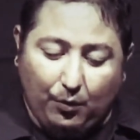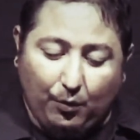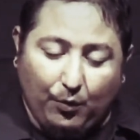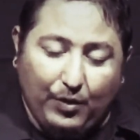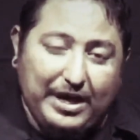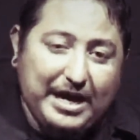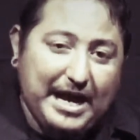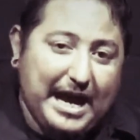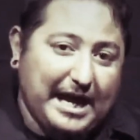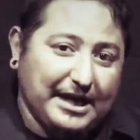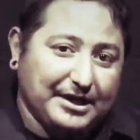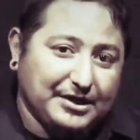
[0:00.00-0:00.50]

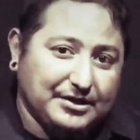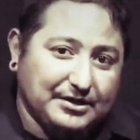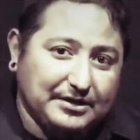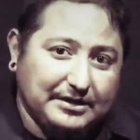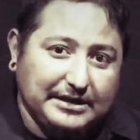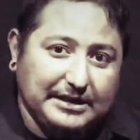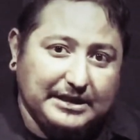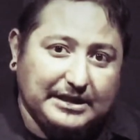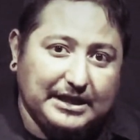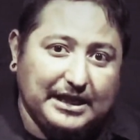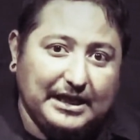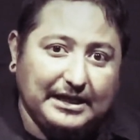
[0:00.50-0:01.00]
we
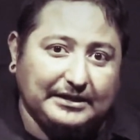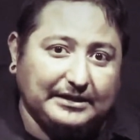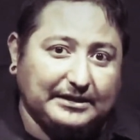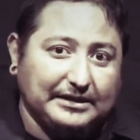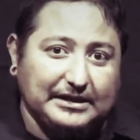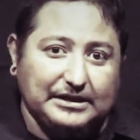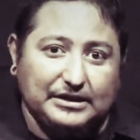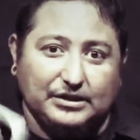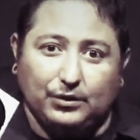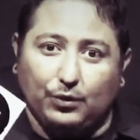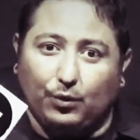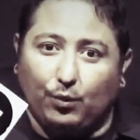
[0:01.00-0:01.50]
actually cut
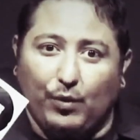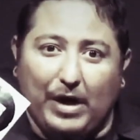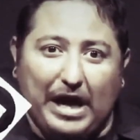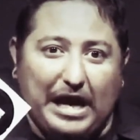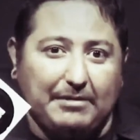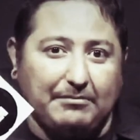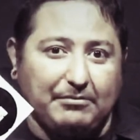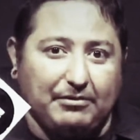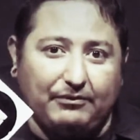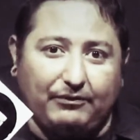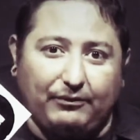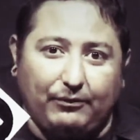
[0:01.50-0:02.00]
this way
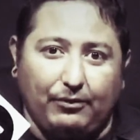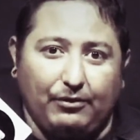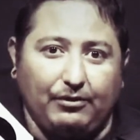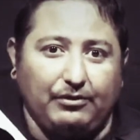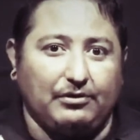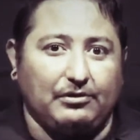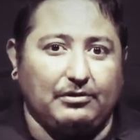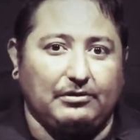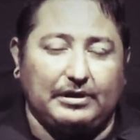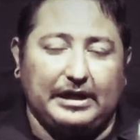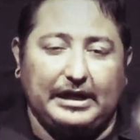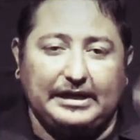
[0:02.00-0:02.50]
before
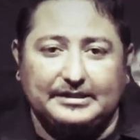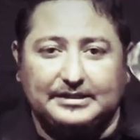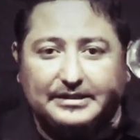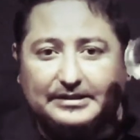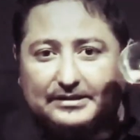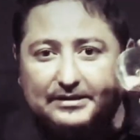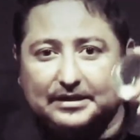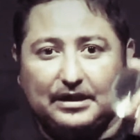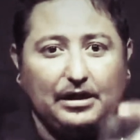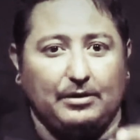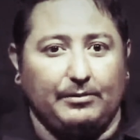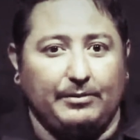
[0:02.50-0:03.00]
your lenses
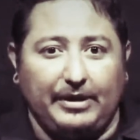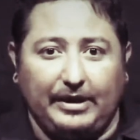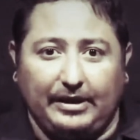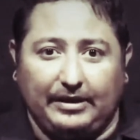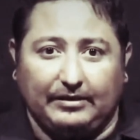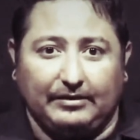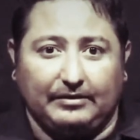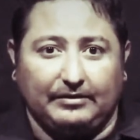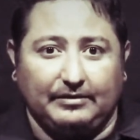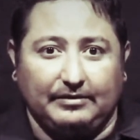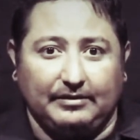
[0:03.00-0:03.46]
come in.